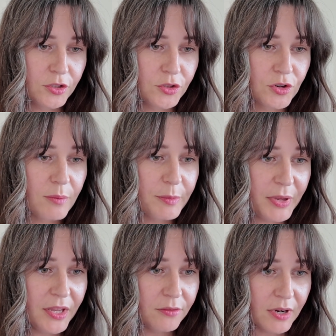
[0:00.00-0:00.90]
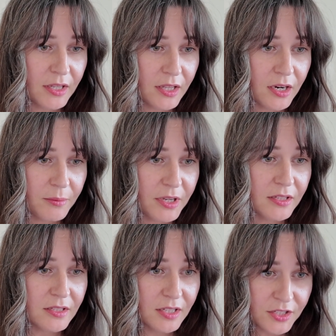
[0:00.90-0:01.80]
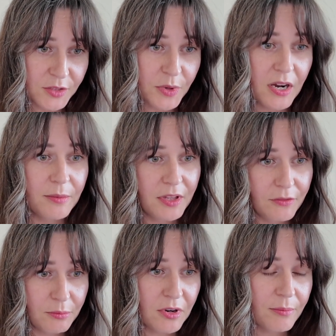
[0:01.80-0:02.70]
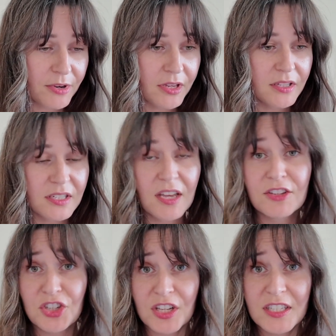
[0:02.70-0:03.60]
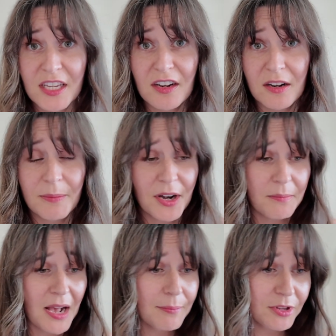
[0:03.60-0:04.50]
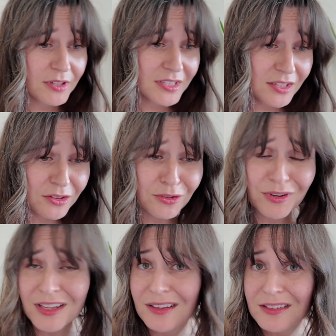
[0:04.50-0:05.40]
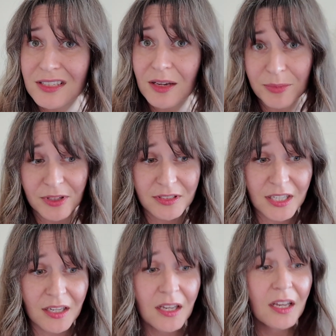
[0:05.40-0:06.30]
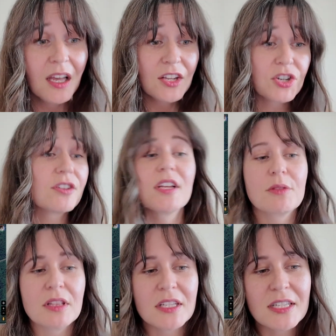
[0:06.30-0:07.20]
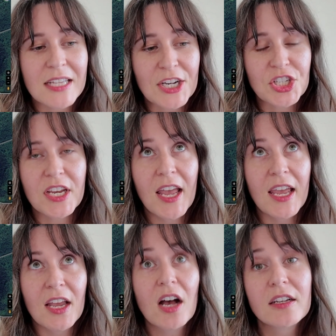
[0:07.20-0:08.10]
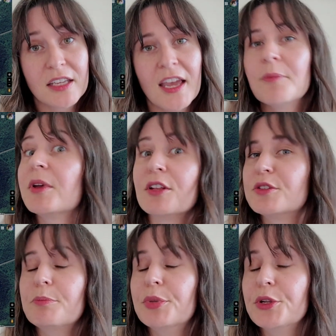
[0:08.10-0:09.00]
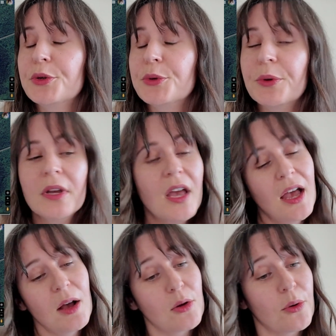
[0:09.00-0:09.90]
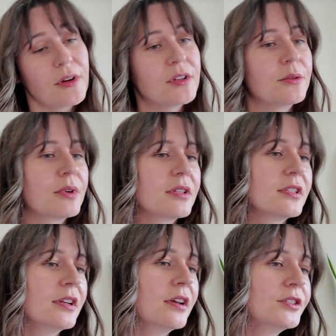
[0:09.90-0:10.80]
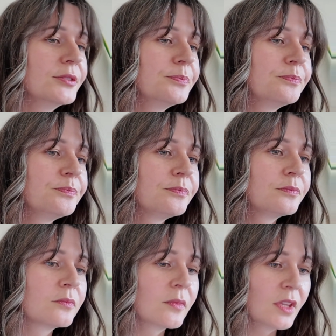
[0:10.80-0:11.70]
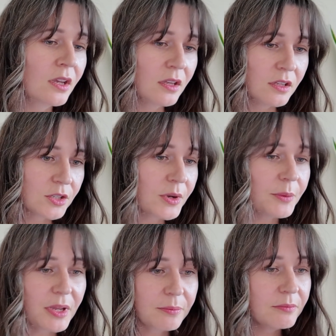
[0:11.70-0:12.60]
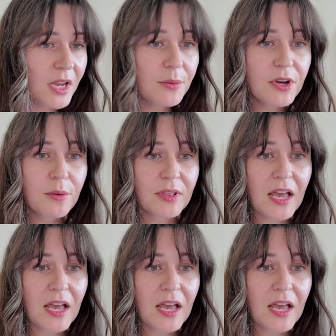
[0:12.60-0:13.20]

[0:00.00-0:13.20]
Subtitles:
drop a pin right there, because this is where I believe the property is. And now that you can see it on a better map, you can see that there is a building. Turns out that this is actually a hunt camp. It's blue, according to the real estate agent. So anyway, now we know where